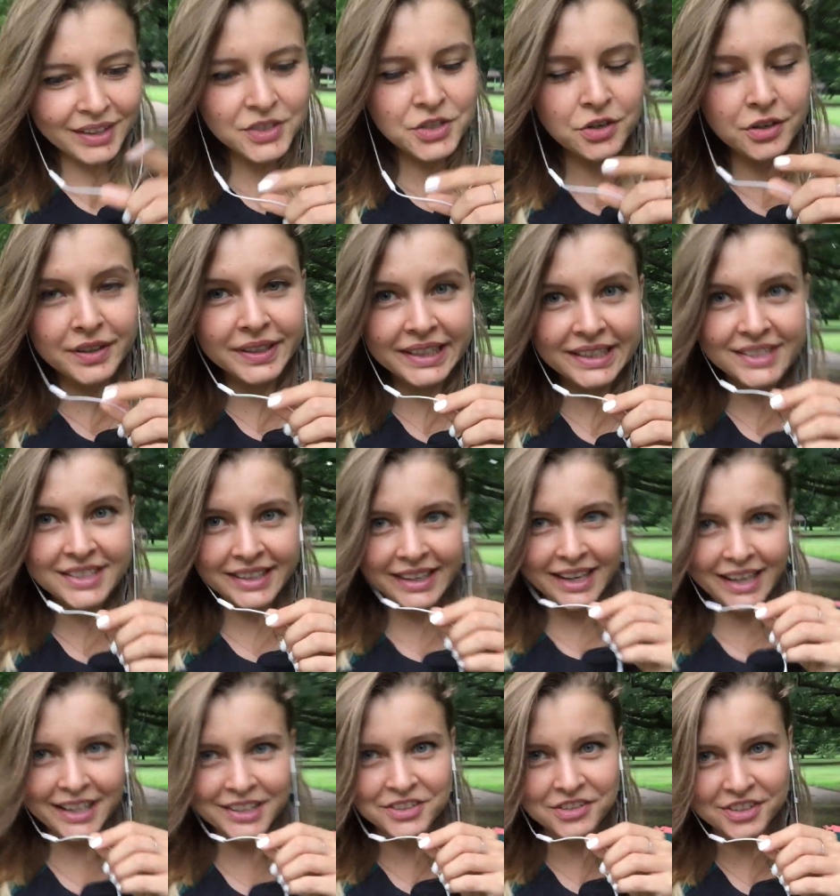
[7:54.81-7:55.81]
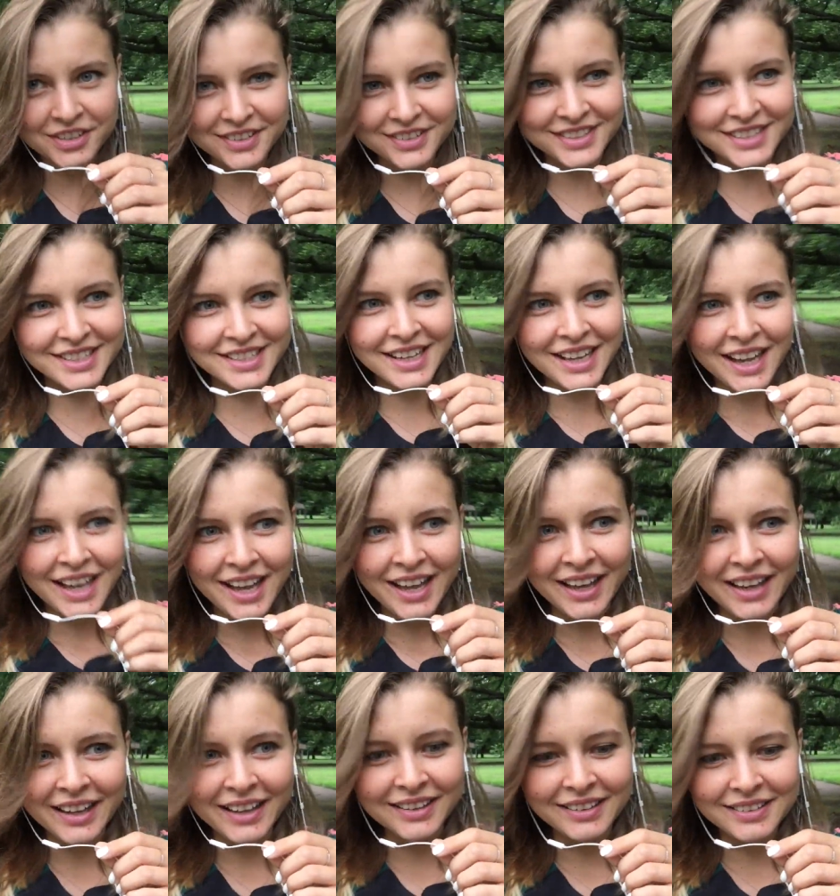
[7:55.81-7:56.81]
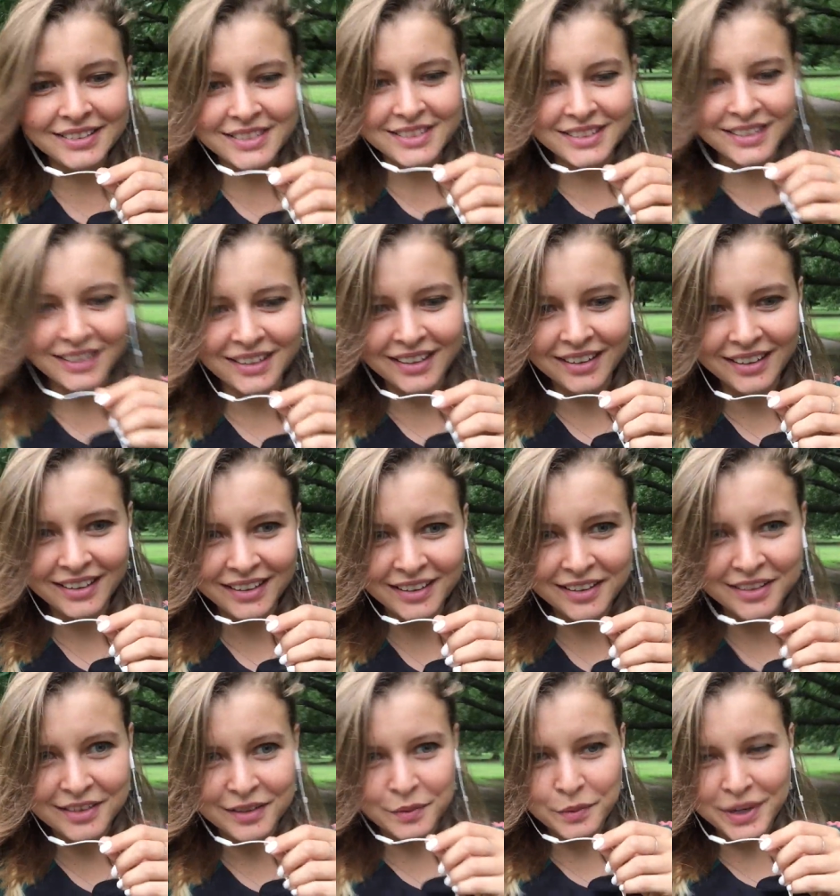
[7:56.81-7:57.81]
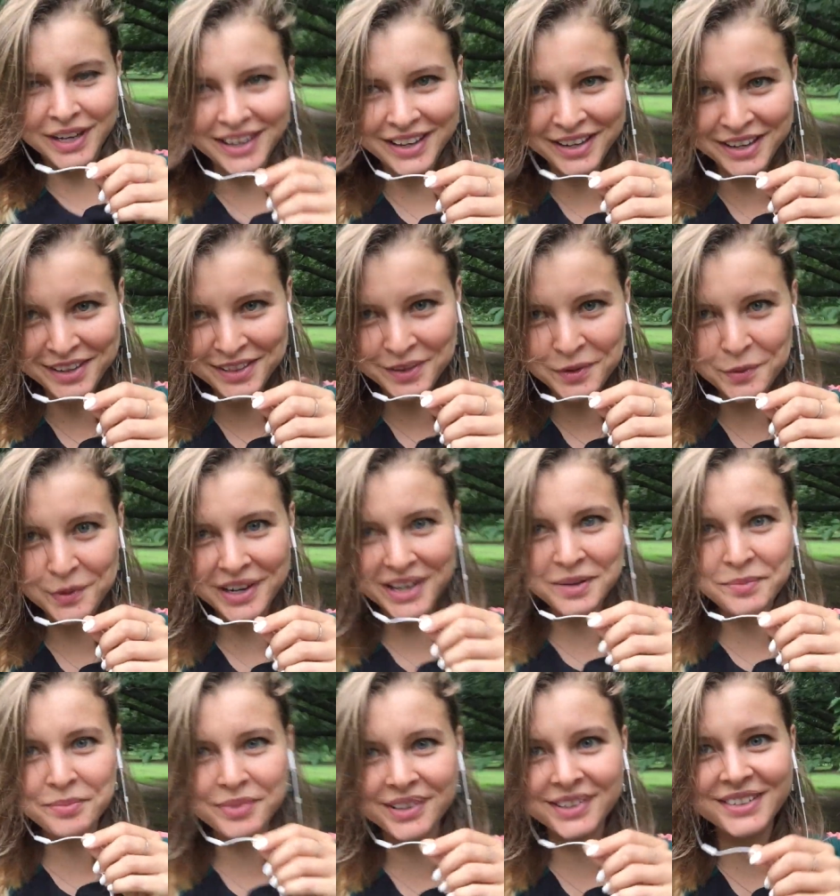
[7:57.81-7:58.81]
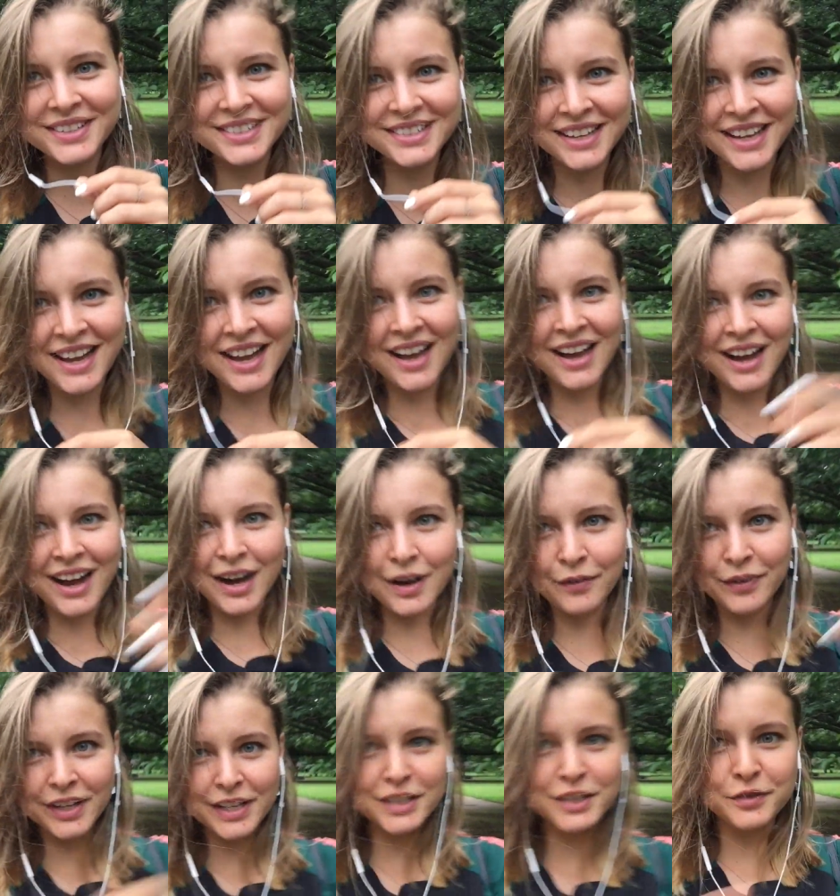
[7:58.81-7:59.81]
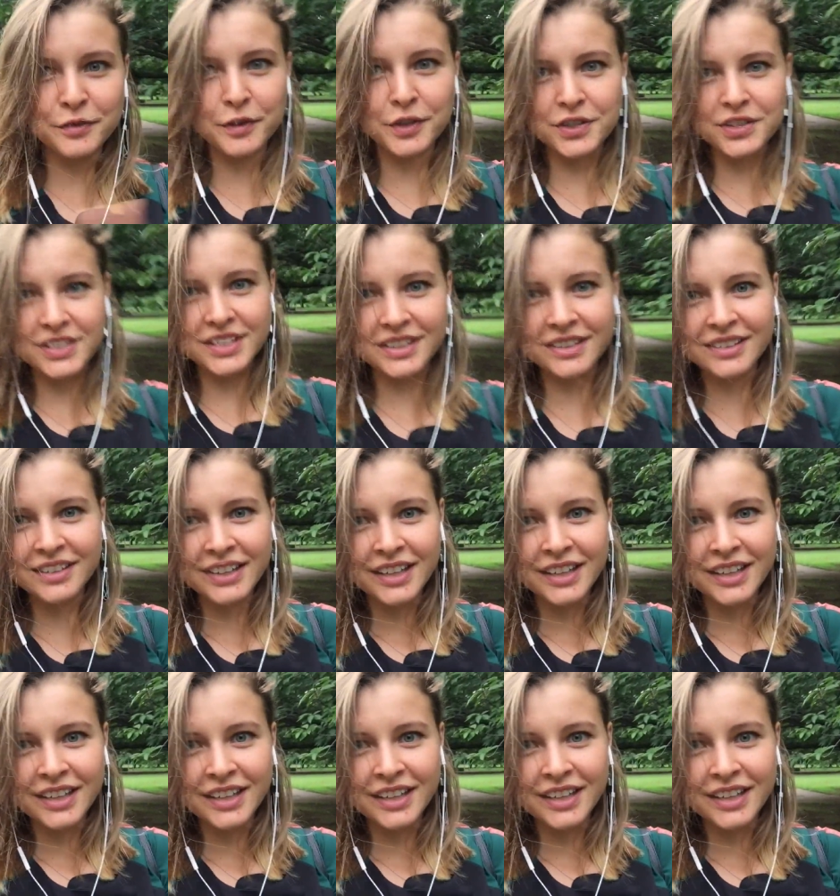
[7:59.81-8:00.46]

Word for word: turn indicators and the wipers are vice versa,